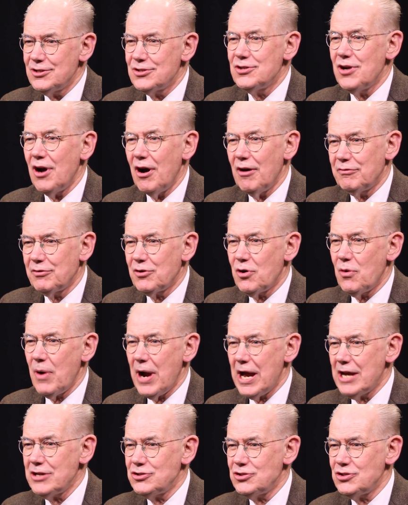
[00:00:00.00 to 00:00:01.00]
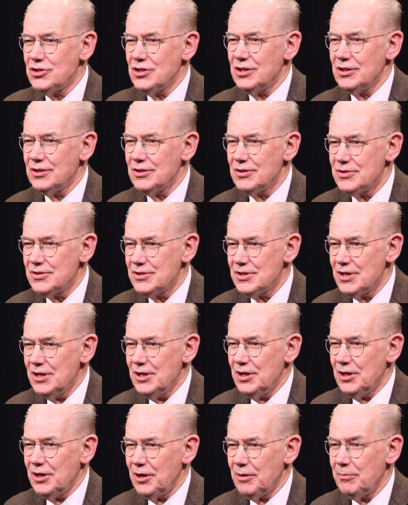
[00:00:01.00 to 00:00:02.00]
tough questions
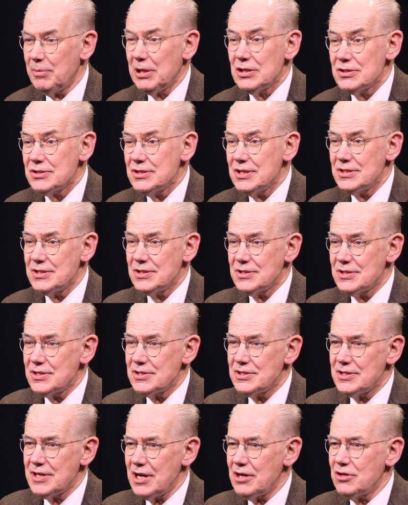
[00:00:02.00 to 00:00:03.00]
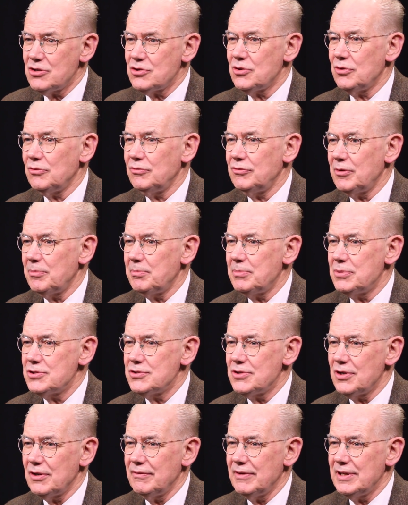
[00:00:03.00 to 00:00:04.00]
because this is essential for
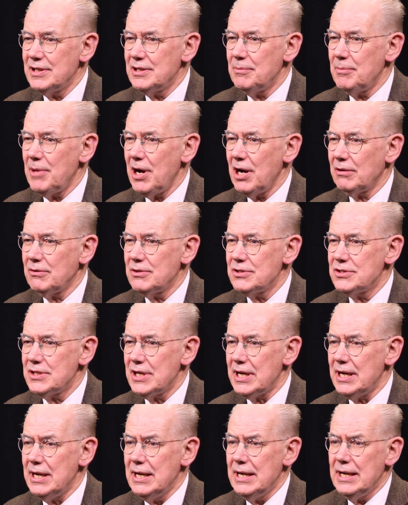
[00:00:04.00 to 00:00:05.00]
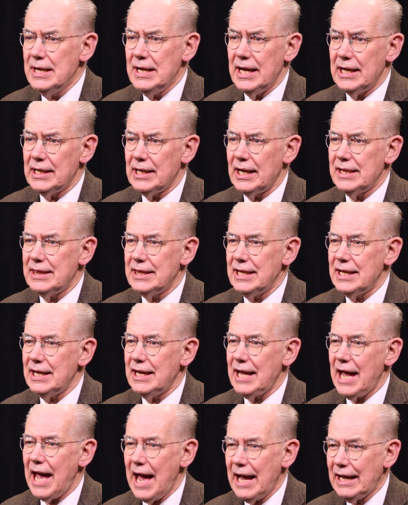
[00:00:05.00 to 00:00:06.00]
preserving democracy. And I
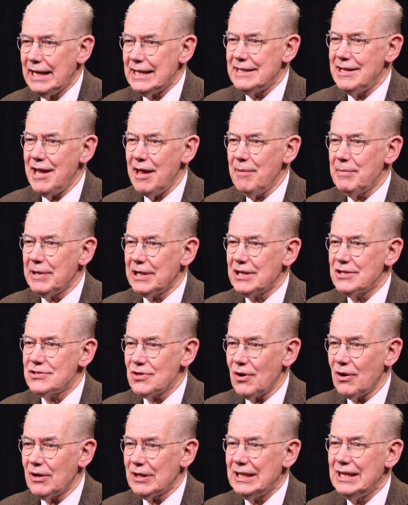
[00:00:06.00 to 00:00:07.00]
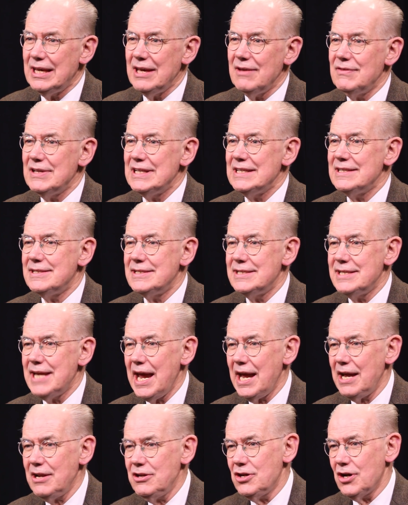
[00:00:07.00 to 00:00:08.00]
think academics are given
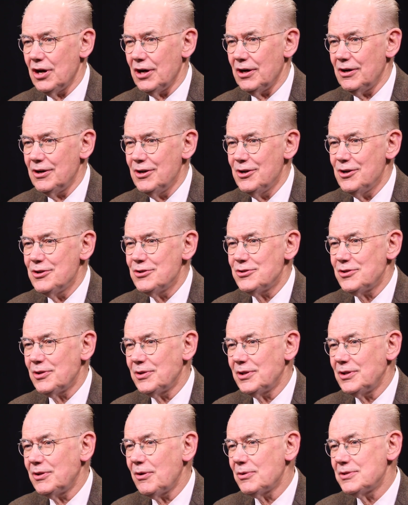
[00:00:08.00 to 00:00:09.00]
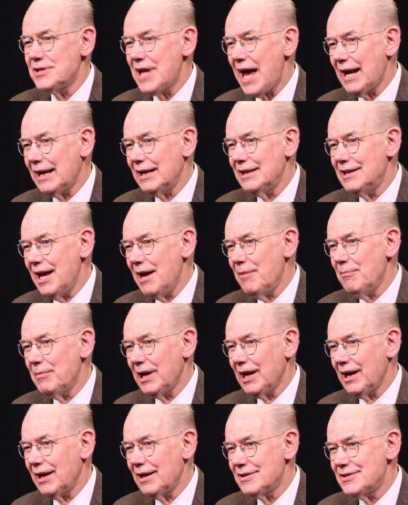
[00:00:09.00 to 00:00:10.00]
tenure so that those
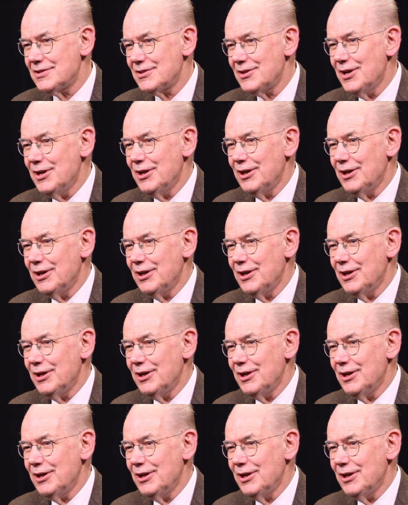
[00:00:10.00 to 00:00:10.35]
academics